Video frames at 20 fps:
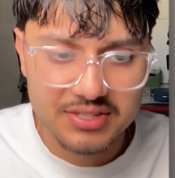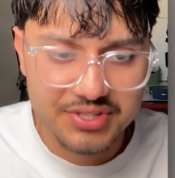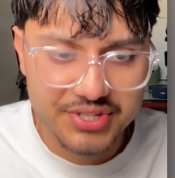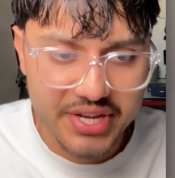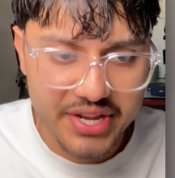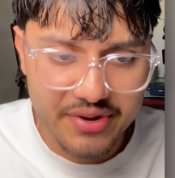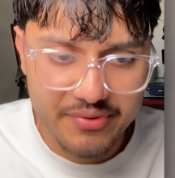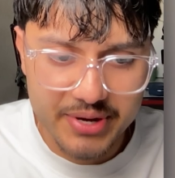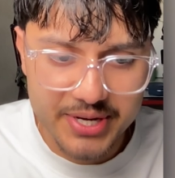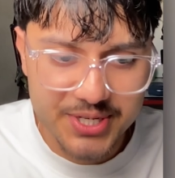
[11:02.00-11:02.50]

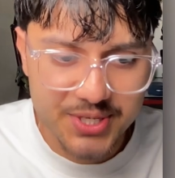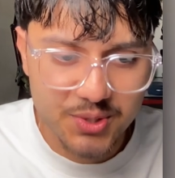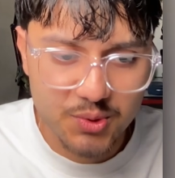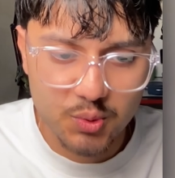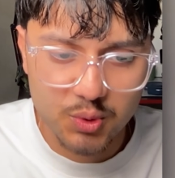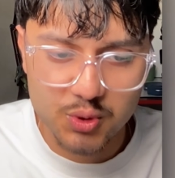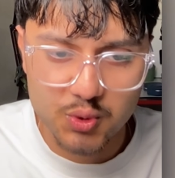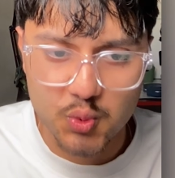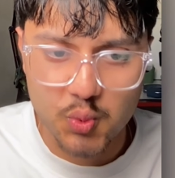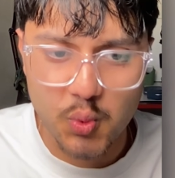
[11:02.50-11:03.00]
generation
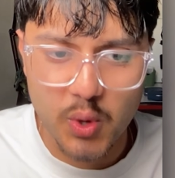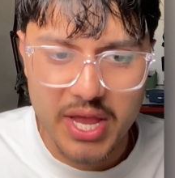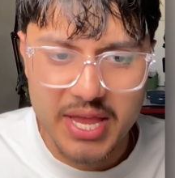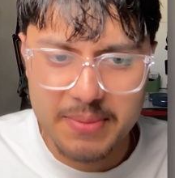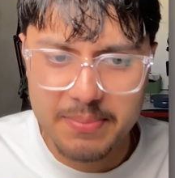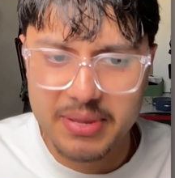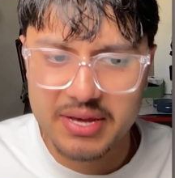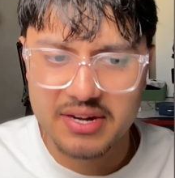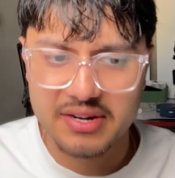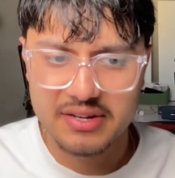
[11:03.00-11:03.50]
was way
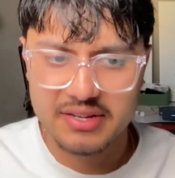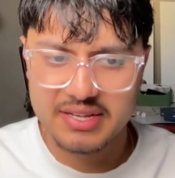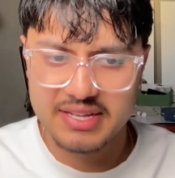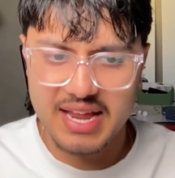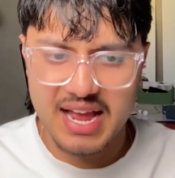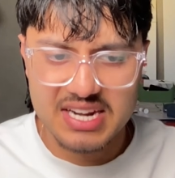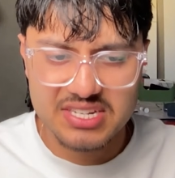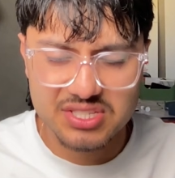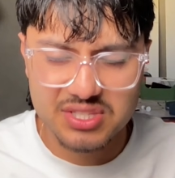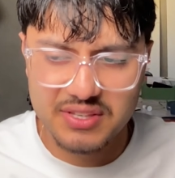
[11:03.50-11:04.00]
better. It
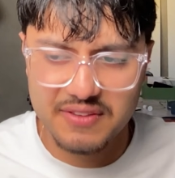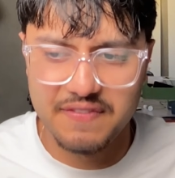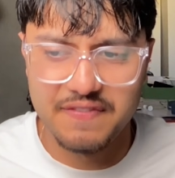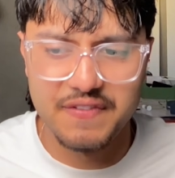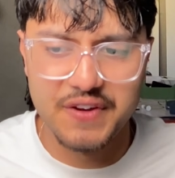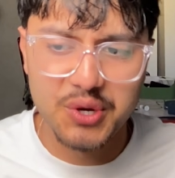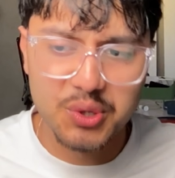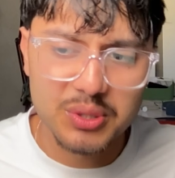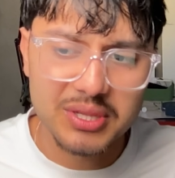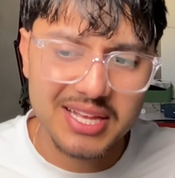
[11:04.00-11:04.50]
actually
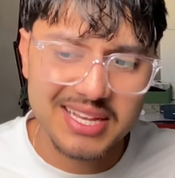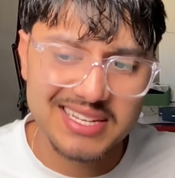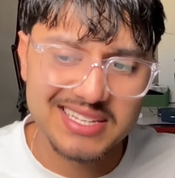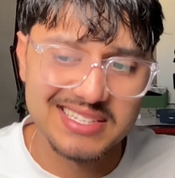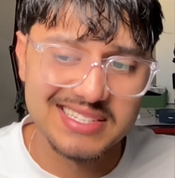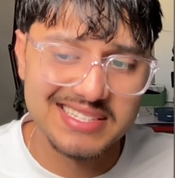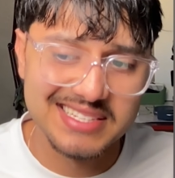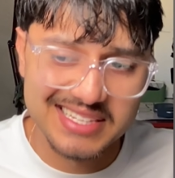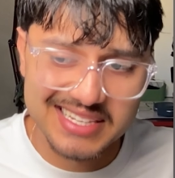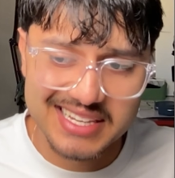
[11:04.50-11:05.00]
felt like a
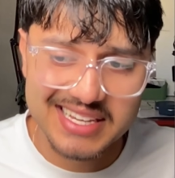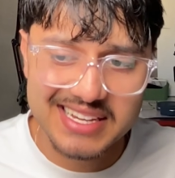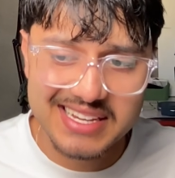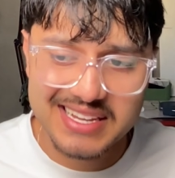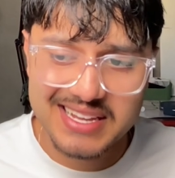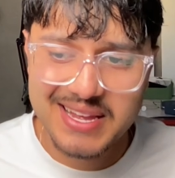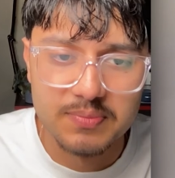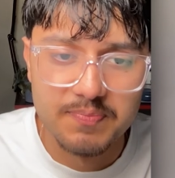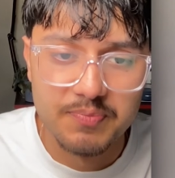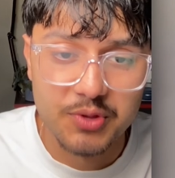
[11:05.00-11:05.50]
city.
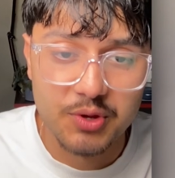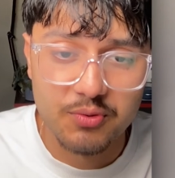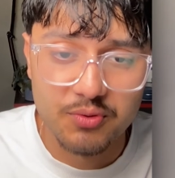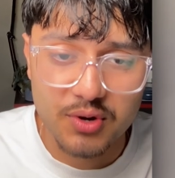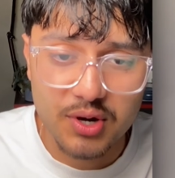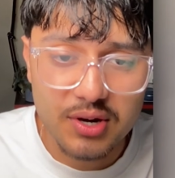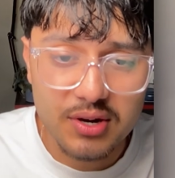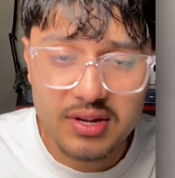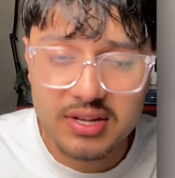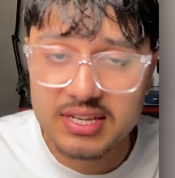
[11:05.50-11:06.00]

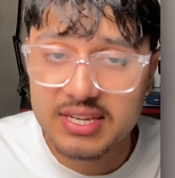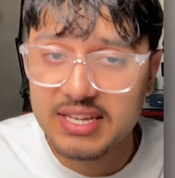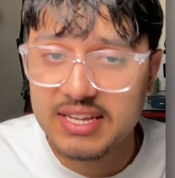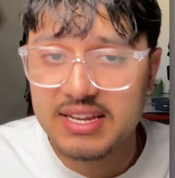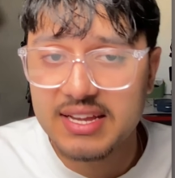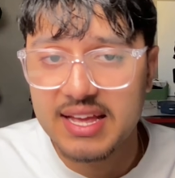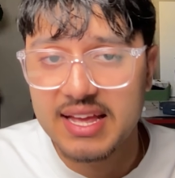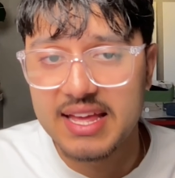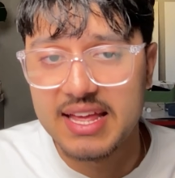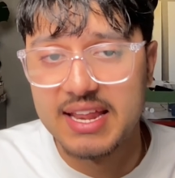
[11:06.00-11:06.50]
Grok did
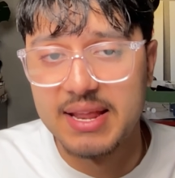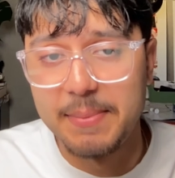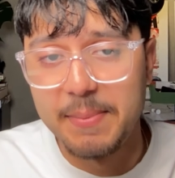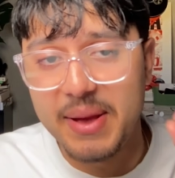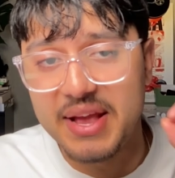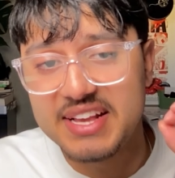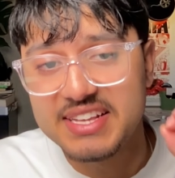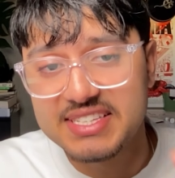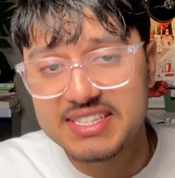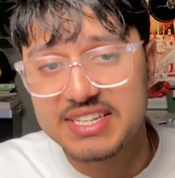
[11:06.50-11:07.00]
an
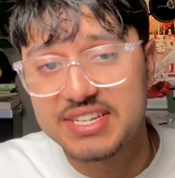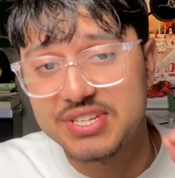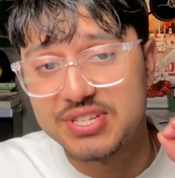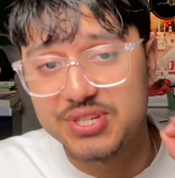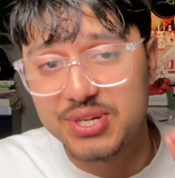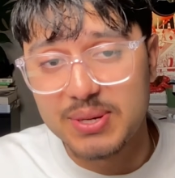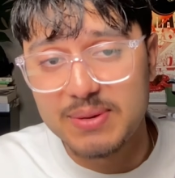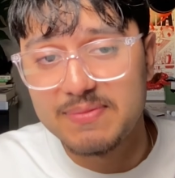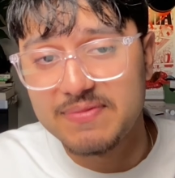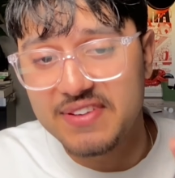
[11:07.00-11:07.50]
amazing
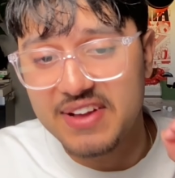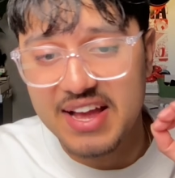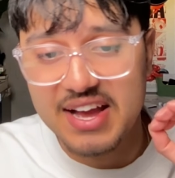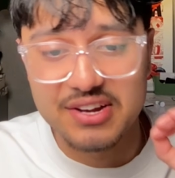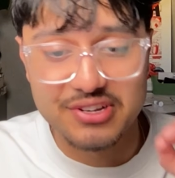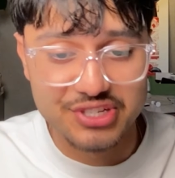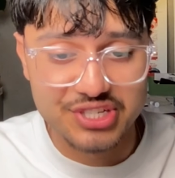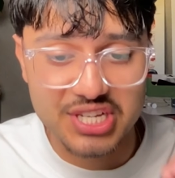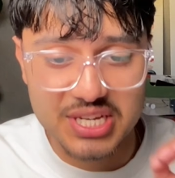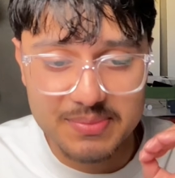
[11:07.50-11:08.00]
job for how
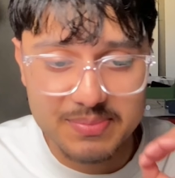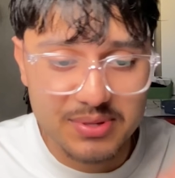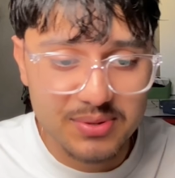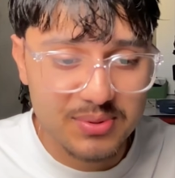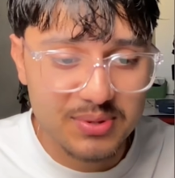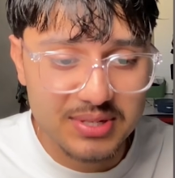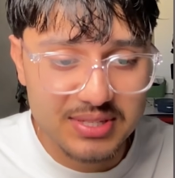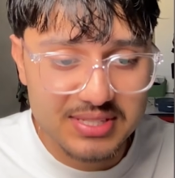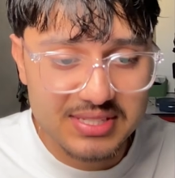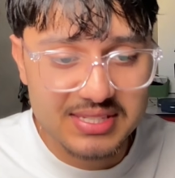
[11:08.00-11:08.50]
cheap it
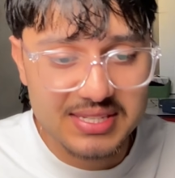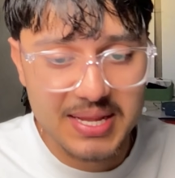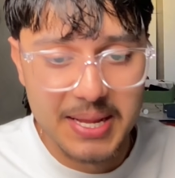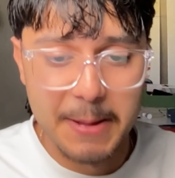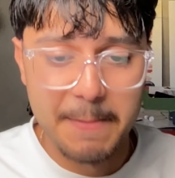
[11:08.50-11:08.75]
was.